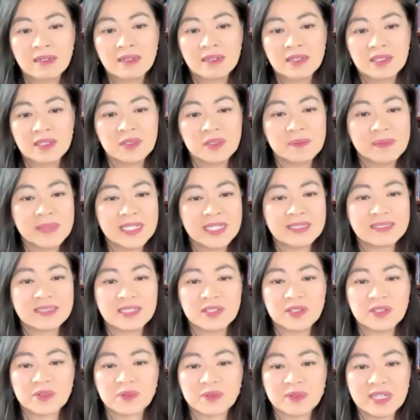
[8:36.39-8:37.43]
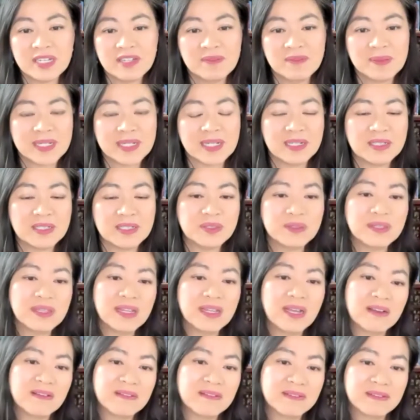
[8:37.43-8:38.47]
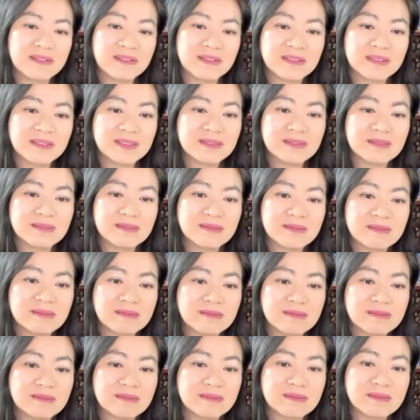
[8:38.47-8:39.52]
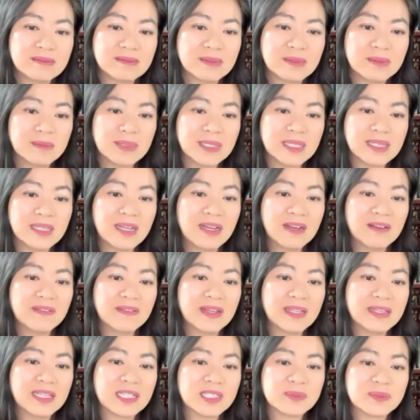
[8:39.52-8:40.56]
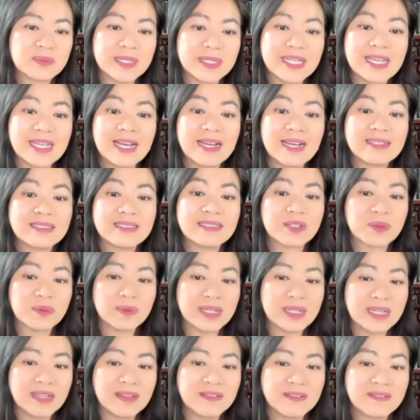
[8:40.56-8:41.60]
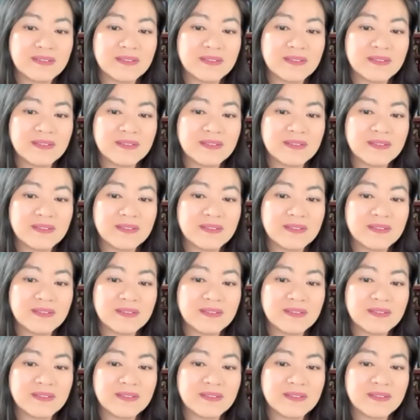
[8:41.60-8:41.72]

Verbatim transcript: You miss and you grieve because you love we love and thus we get to grieve.